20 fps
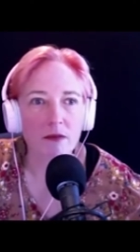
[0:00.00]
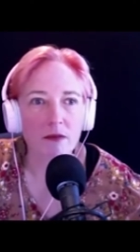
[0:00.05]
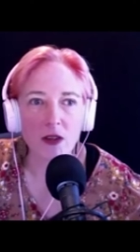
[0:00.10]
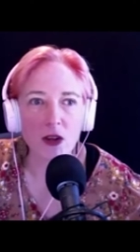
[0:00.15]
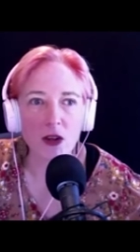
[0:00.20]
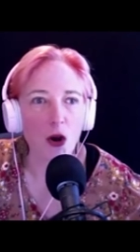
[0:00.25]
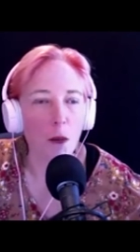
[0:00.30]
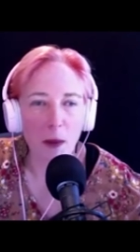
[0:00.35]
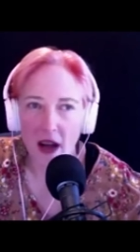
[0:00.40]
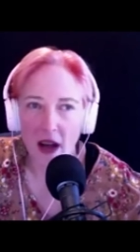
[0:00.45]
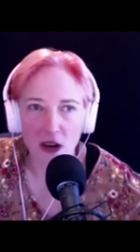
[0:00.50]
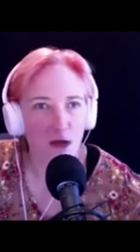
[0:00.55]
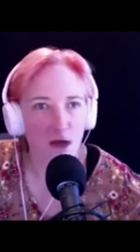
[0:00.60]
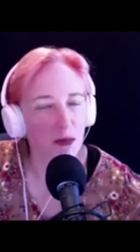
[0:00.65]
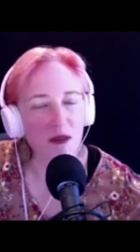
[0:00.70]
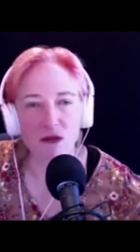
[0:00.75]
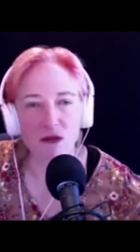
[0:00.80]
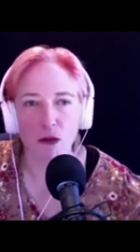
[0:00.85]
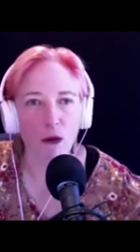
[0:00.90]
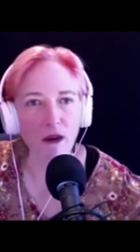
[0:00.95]
you know,
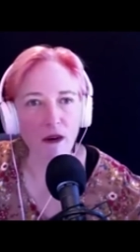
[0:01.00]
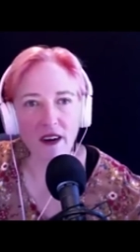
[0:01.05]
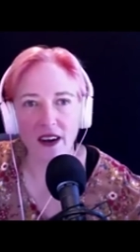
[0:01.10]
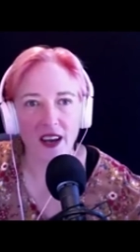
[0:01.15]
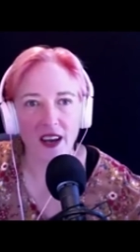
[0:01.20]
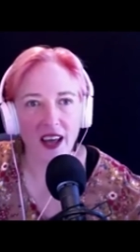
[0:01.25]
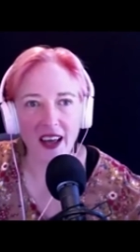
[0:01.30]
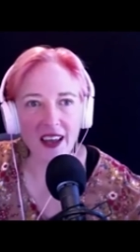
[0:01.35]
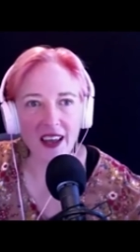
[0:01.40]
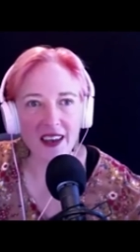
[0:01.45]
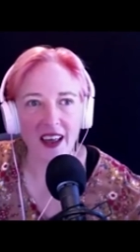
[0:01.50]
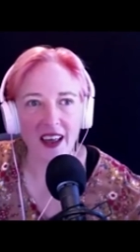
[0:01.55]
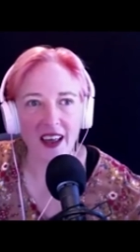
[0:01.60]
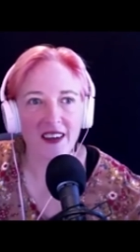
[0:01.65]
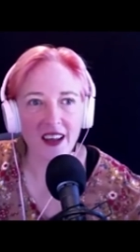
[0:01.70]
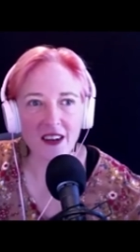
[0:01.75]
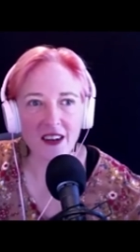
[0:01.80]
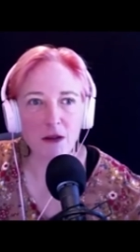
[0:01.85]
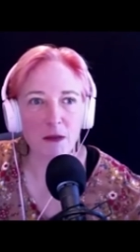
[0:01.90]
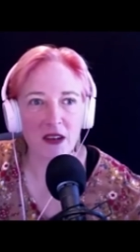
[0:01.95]
punishment for it. And that
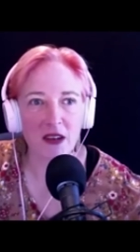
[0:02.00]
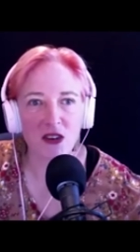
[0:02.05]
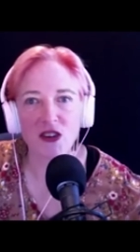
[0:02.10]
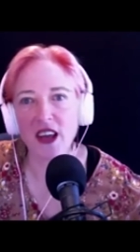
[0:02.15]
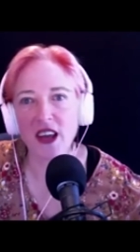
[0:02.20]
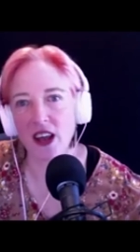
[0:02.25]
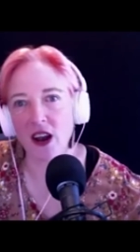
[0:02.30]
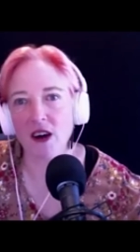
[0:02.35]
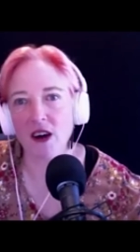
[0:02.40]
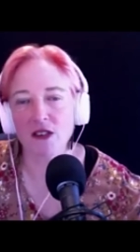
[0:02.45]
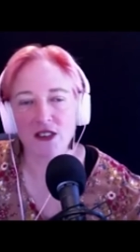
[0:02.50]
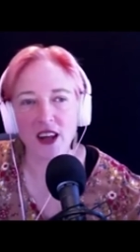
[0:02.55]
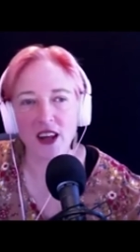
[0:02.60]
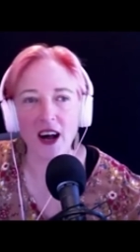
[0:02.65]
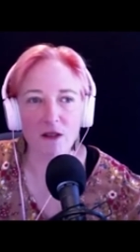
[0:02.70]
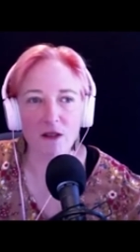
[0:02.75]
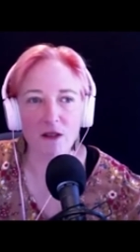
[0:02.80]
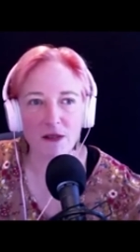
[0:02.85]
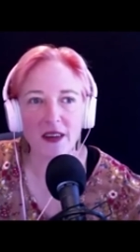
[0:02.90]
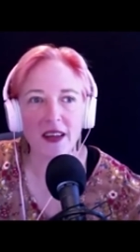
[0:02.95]
doesn't mean you get off
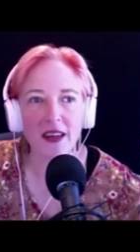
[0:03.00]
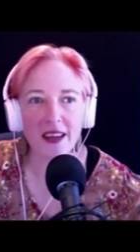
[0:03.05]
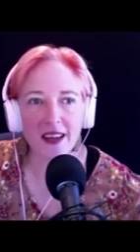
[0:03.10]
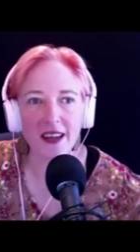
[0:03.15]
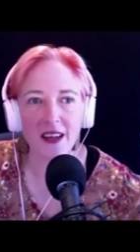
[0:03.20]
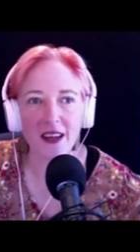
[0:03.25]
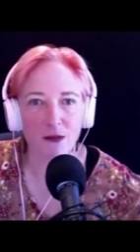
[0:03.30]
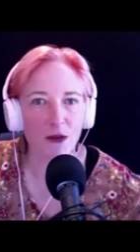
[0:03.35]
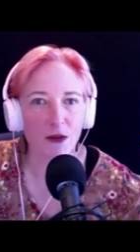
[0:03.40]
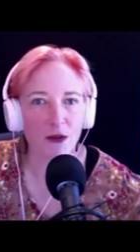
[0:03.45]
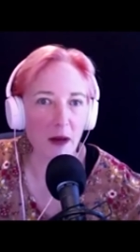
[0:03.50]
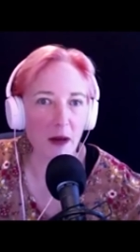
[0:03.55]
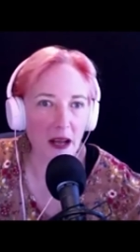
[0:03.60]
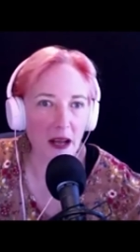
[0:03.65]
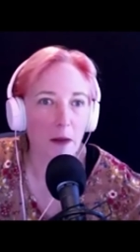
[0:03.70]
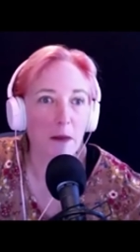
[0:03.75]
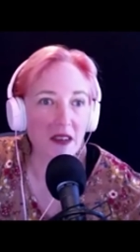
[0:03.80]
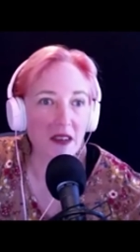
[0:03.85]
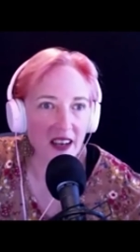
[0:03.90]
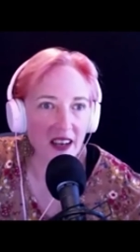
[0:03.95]
scot free. If you make
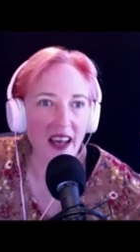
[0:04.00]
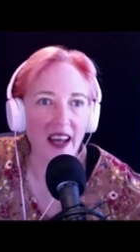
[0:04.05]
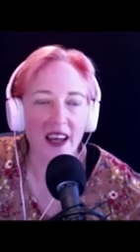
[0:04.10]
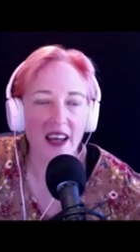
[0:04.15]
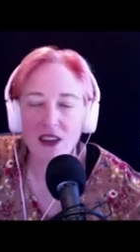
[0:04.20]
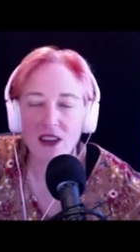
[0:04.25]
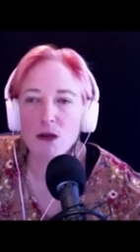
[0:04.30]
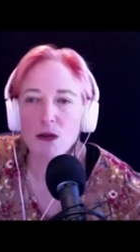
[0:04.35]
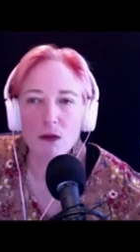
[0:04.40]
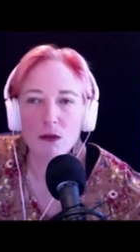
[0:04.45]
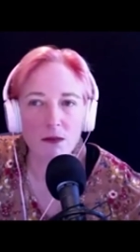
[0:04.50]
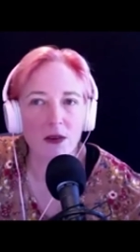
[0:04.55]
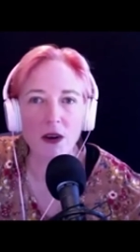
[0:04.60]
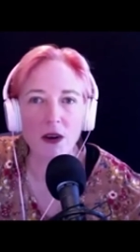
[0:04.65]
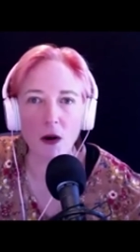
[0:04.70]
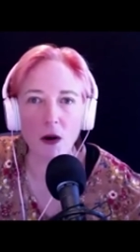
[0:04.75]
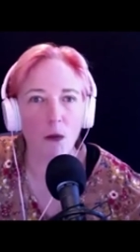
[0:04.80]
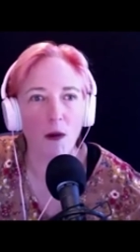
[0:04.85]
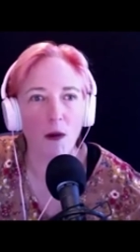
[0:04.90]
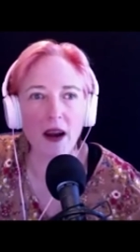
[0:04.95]
a mistake, you you
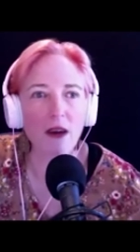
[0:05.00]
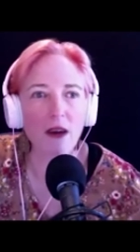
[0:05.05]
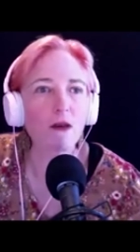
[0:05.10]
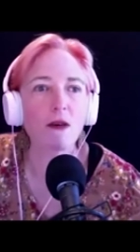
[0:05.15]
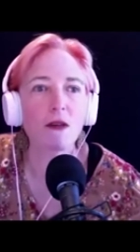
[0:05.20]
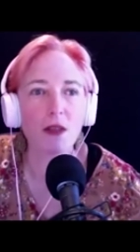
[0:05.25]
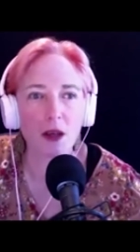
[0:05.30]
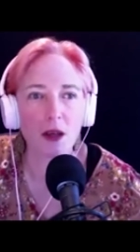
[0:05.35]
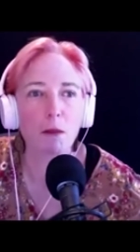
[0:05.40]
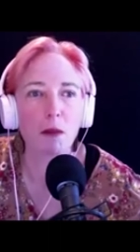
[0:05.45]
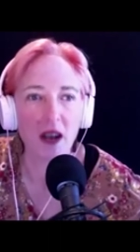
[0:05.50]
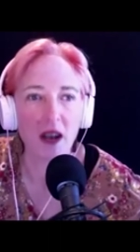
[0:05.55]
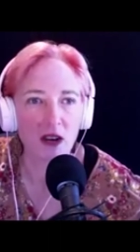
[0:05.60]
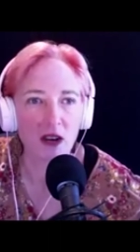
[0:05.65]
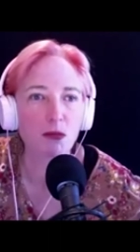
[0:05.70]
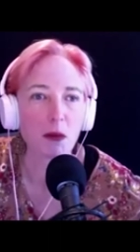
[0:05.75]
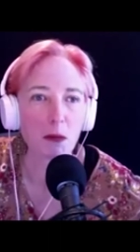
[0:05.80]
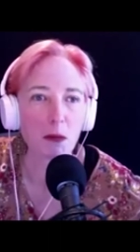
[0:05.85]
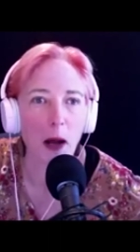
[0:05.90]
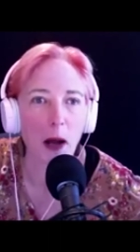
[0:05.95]
know whatever the
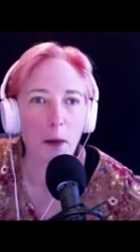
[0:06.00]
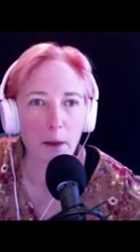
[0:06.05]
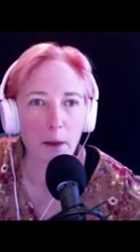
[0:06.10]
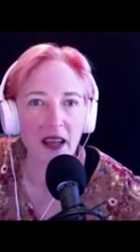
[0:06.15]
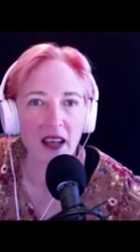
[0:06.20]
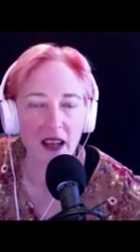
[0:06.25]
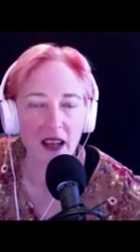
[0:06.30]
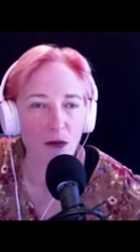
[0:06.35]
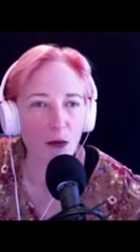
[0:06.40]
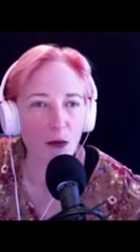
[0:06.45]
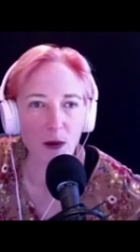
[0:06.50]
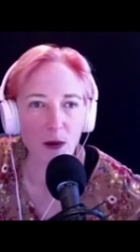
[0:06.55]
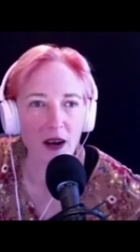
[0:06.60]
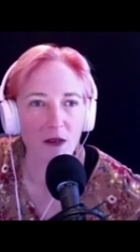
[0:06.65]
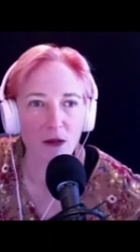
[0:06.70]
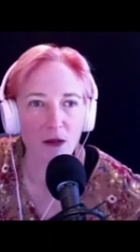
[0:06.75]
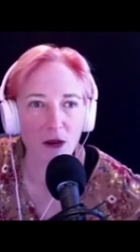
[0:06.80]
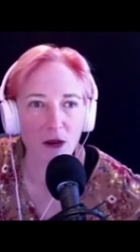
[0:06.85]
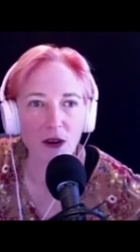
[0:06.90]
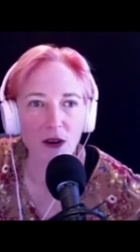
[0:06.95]
punishment might be for
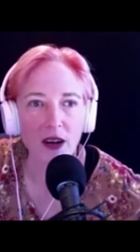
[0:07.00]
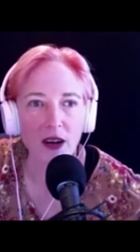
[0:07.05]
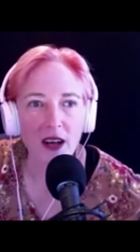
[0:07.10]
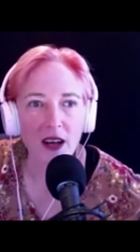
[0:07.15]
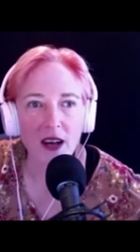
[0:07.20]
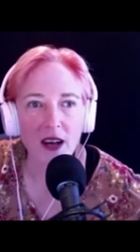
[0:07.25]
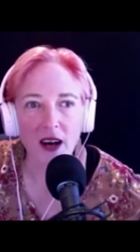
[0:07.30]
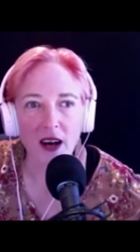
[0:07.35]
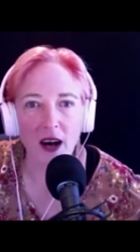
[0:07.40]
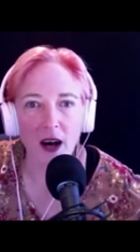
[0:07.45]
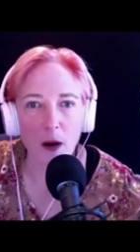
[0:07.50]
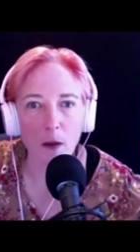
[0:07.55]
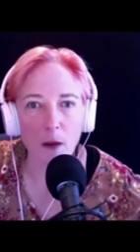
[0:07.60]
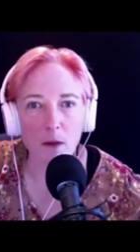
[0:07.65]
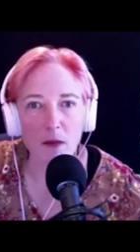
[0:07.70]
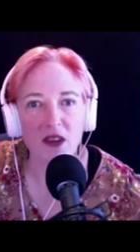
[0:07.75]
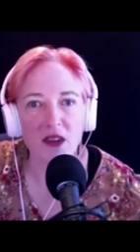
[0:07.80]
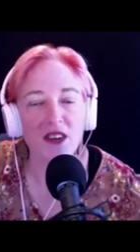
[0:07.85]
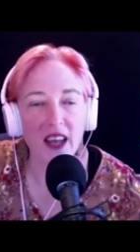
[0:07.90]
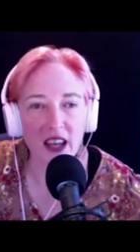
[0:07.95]
whatever um,
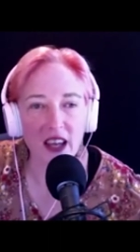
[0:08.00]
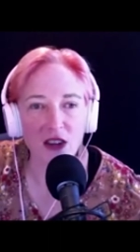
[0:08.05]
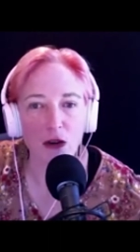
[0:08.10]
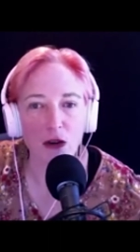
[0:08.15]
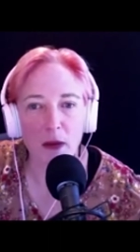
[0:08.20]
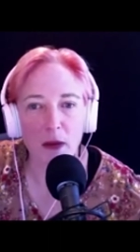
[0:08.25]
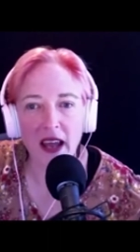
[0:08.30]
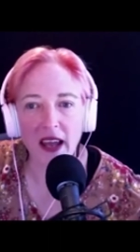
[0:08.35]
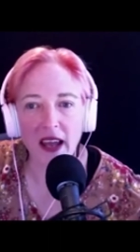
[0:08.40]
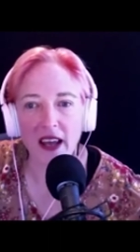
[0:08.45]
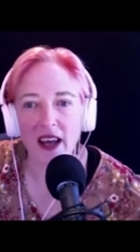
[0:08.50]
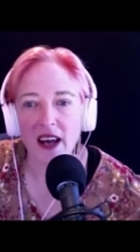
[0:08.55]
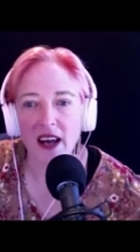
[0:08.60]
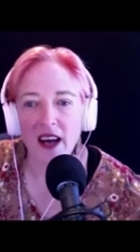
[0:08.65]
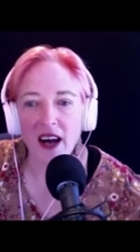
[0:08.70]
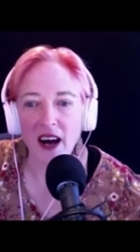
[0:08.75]
mistake you make.